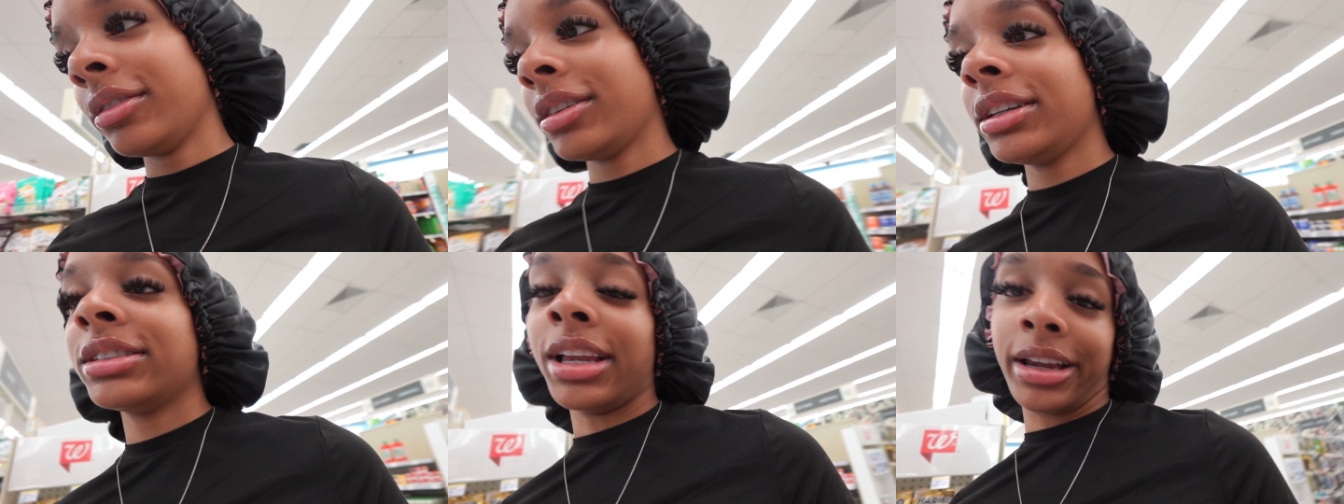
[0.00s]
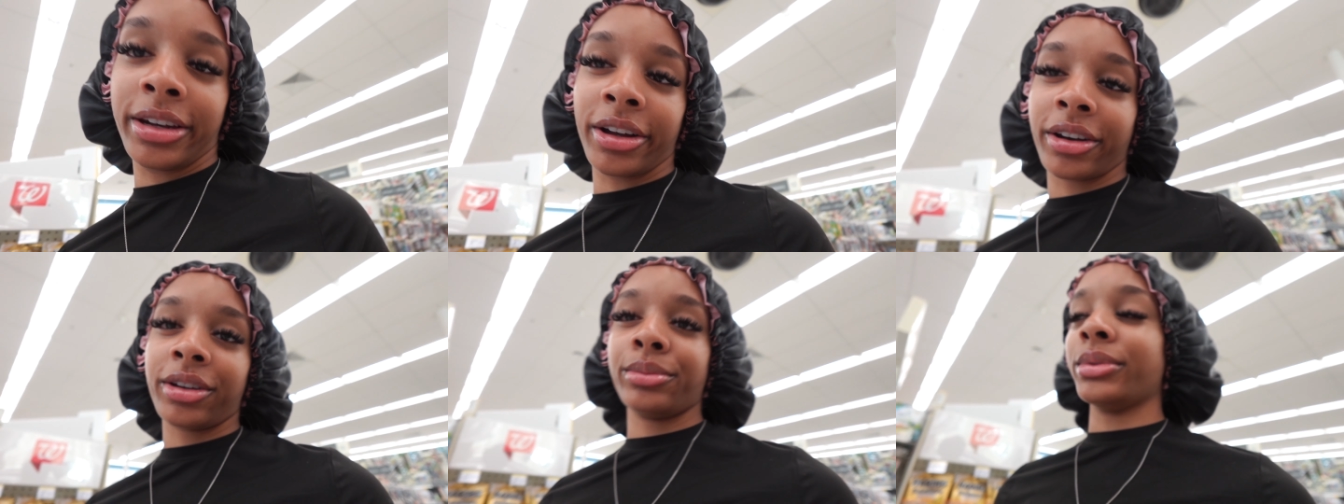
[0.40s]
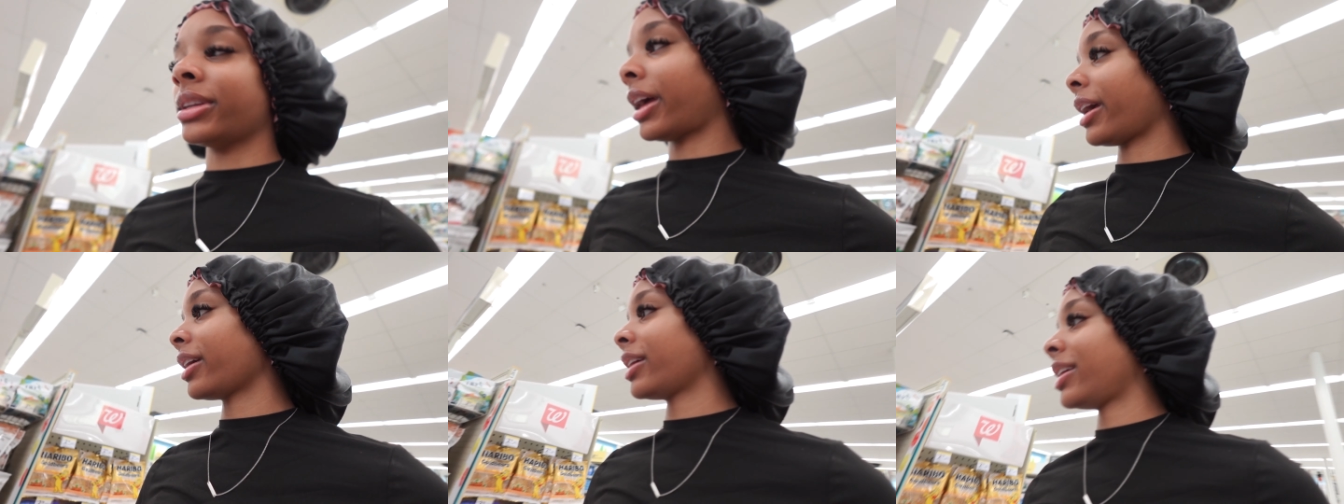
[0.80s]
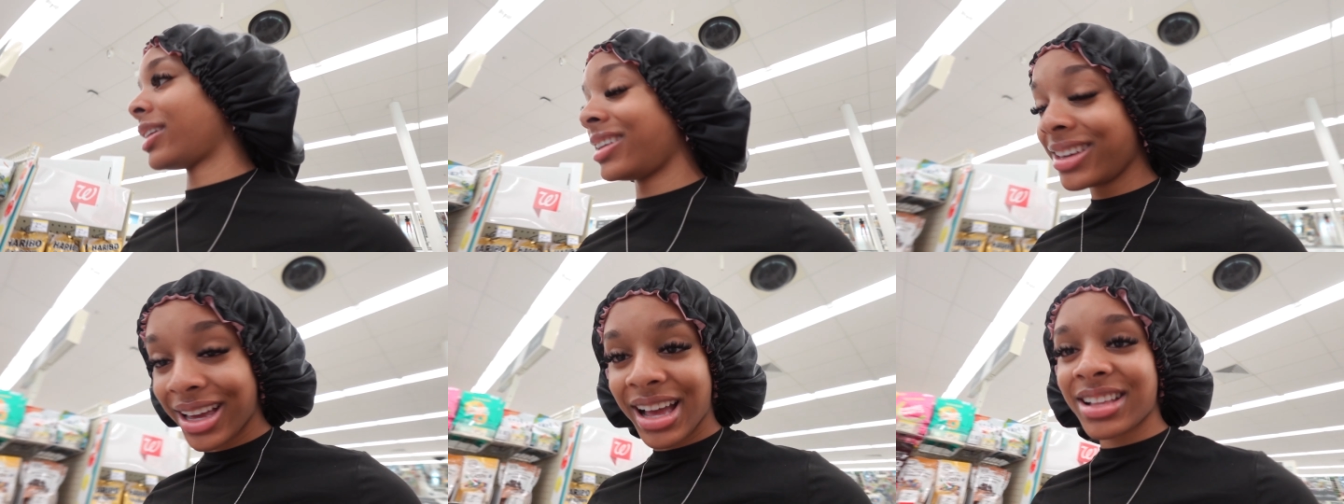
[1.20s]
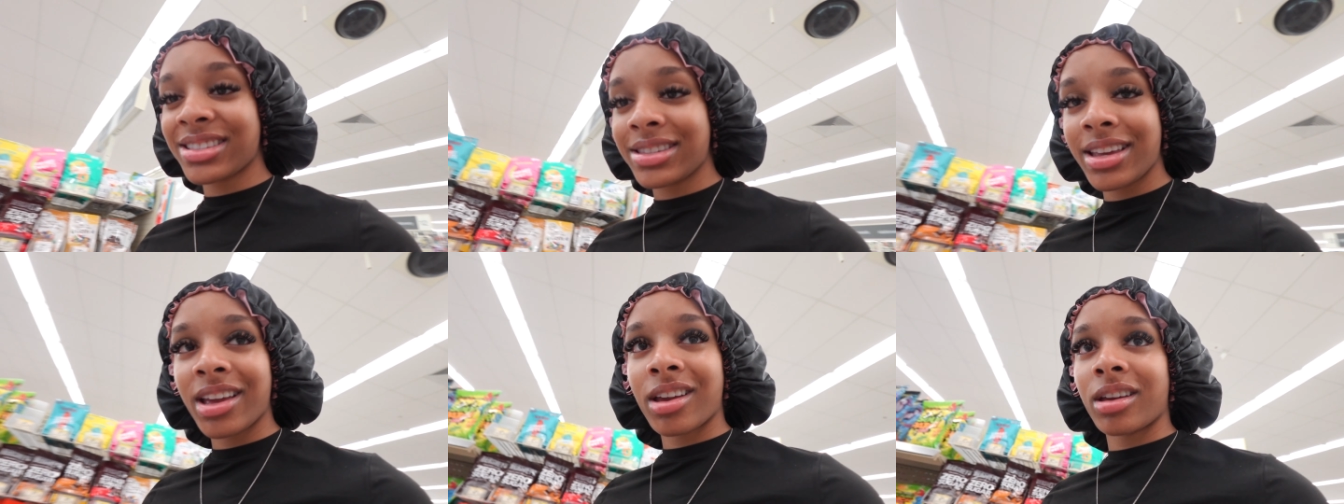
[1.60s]
he's not dirty, but like he got
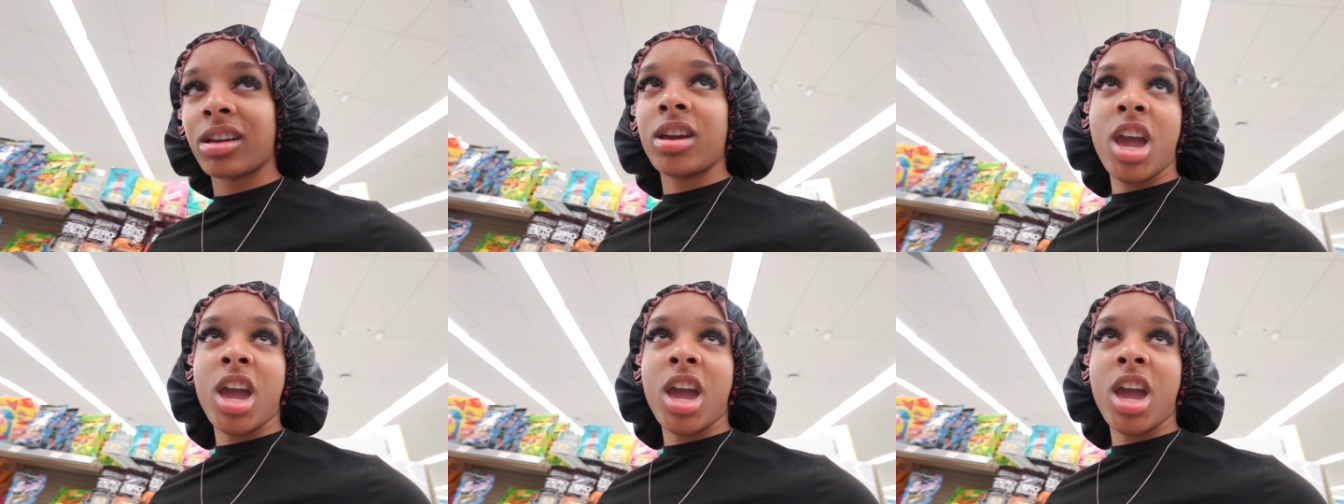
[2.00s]
sick.